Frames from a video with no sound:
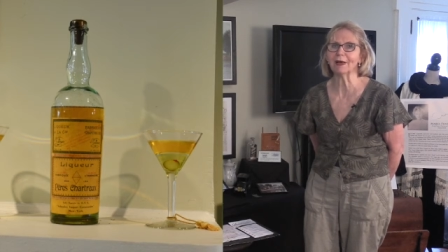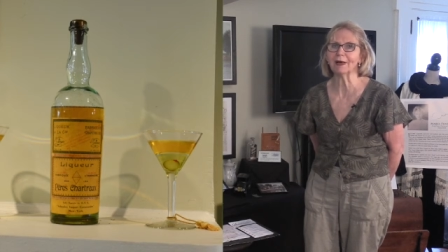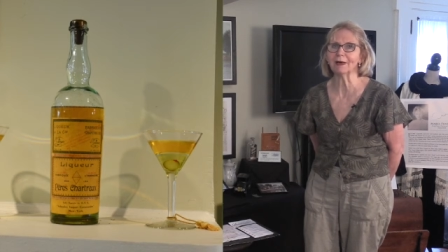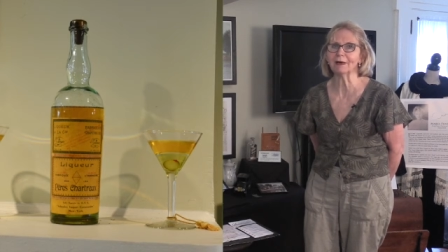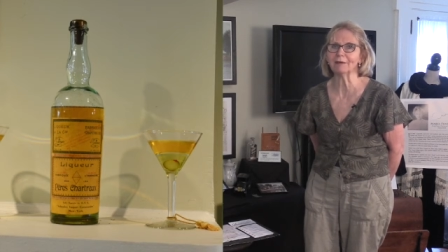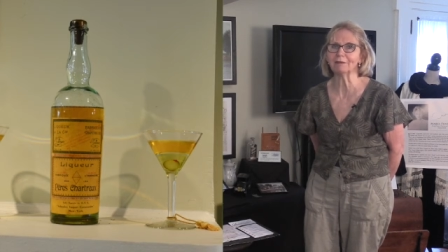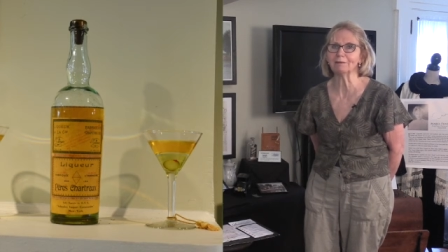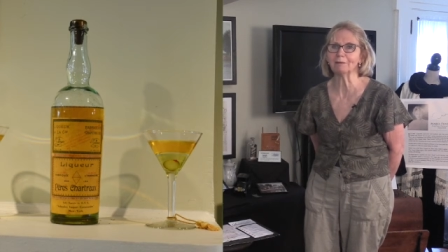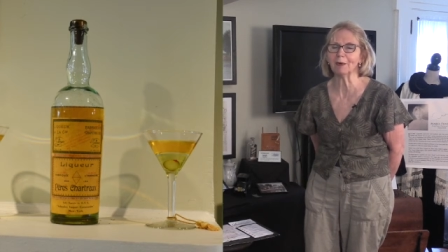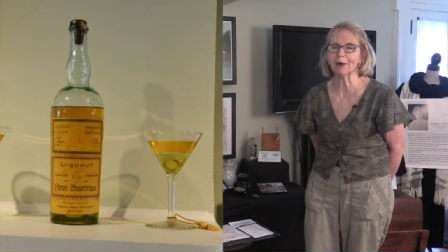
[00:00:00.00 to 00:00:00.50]

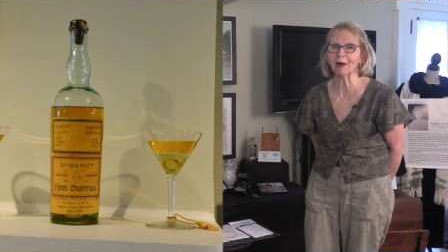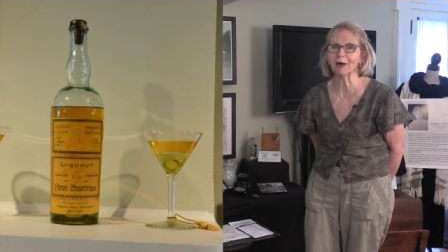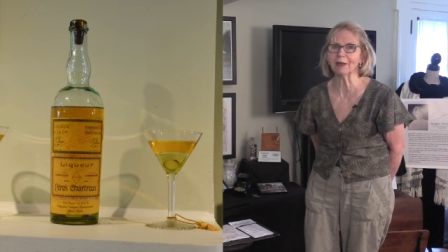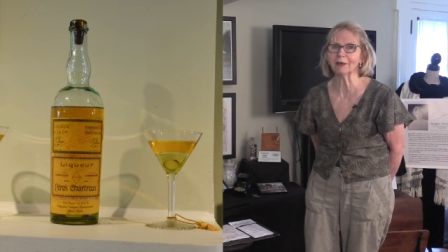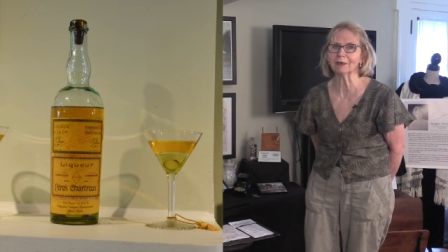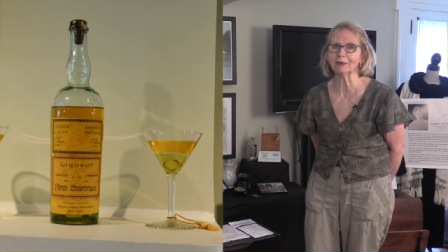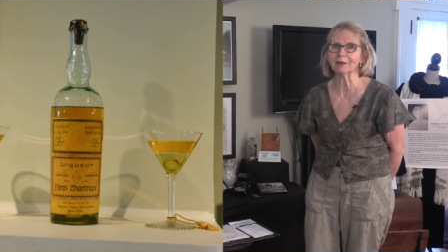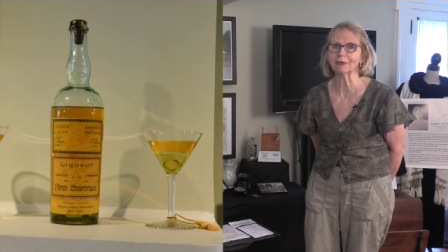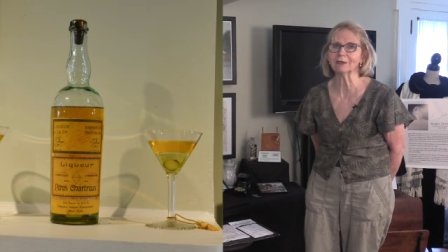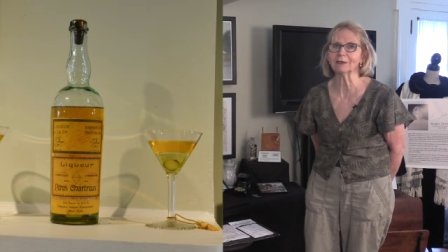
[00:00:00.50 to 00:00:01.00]
of
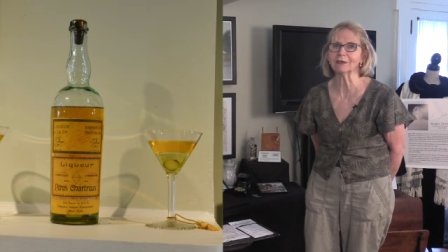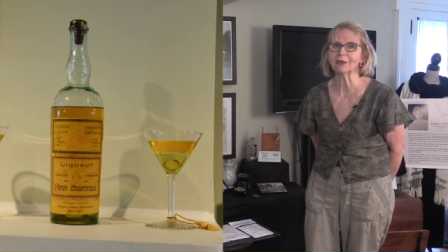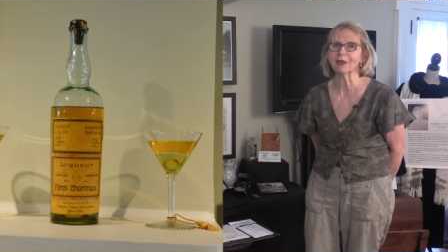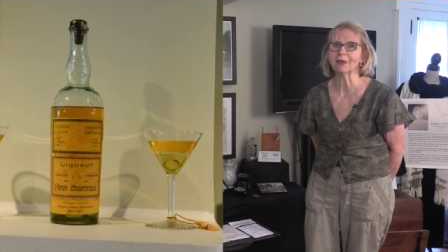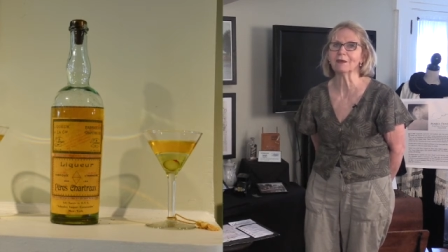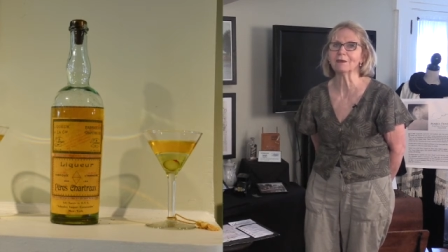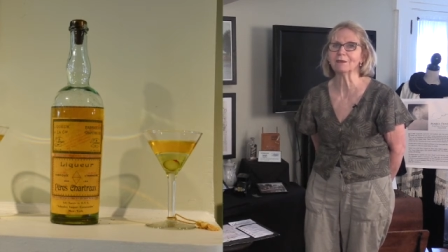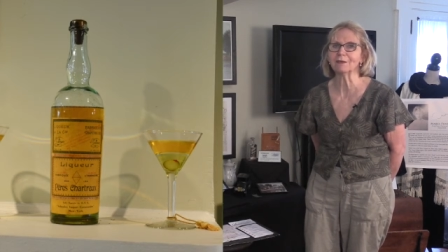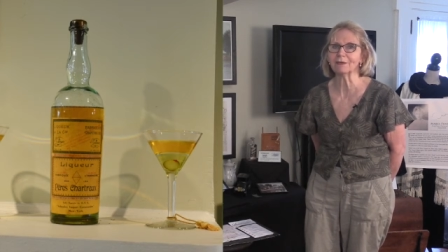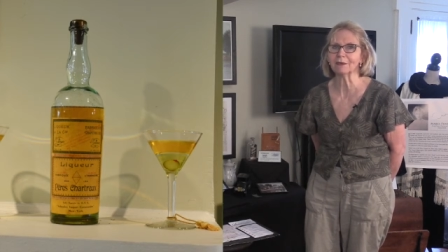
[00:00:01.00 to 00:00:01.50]
bottles
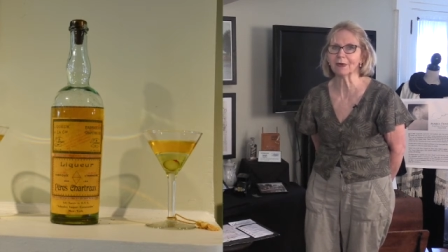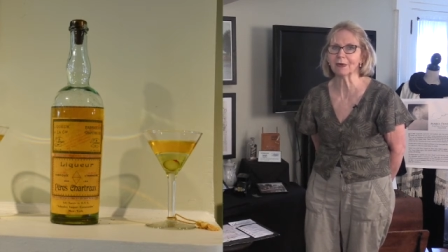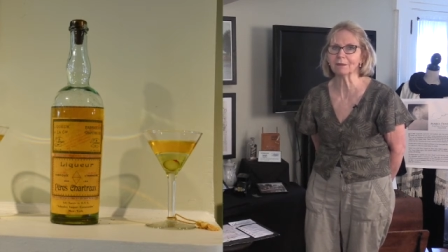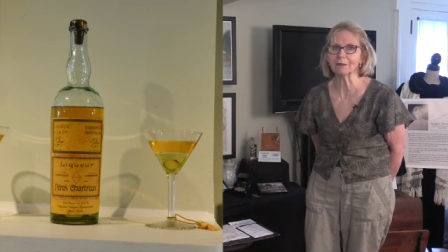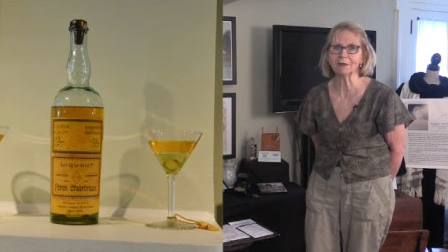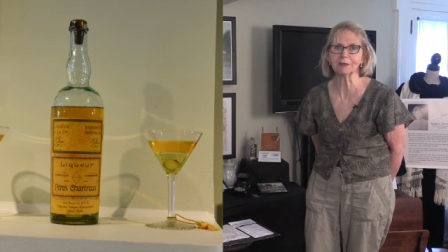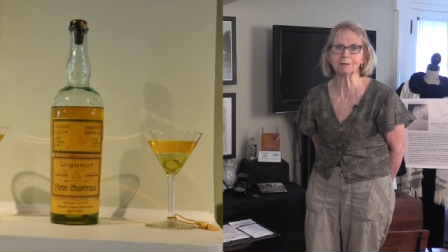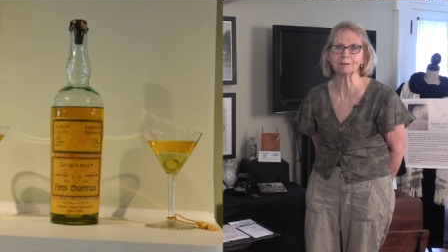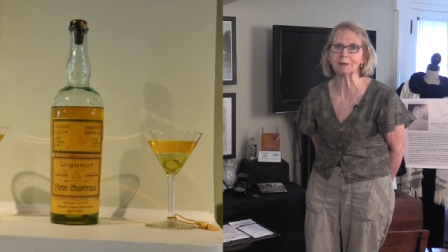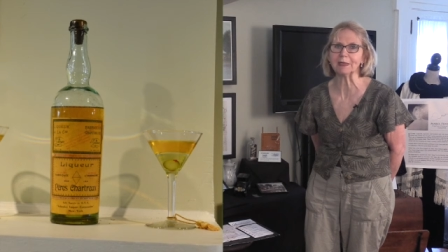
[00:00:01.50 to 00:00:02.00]

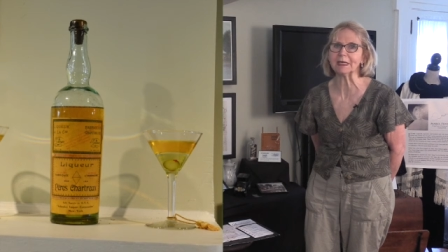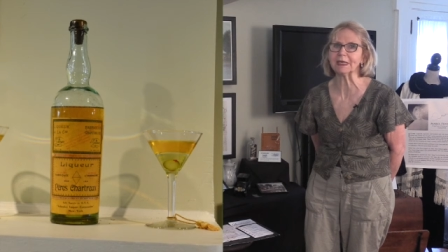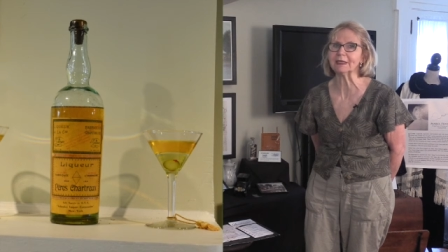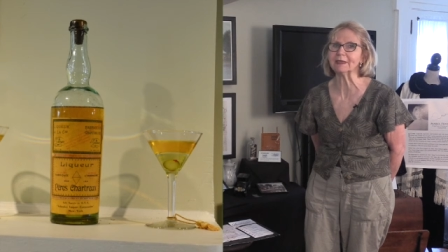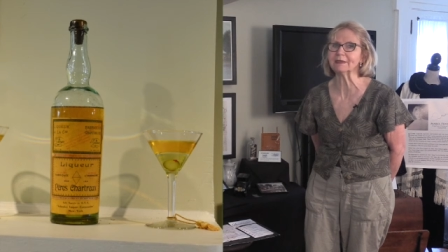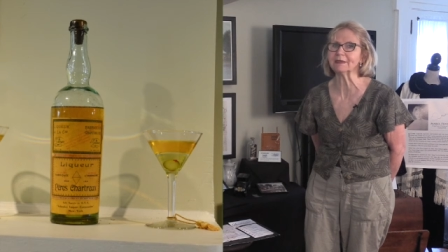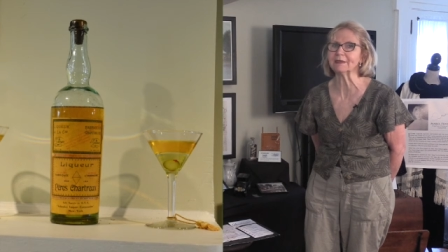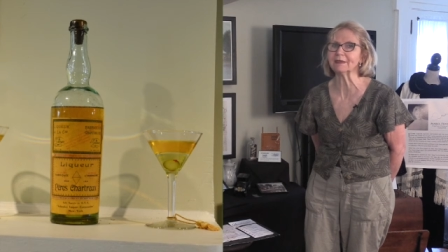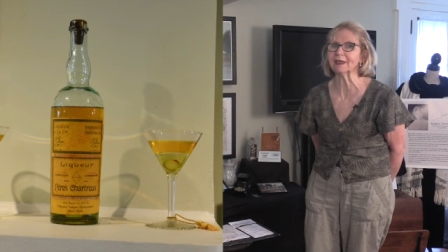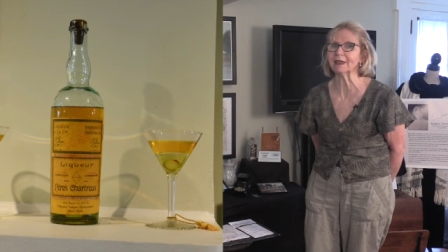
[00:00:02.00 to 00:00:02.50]
from the speakeasy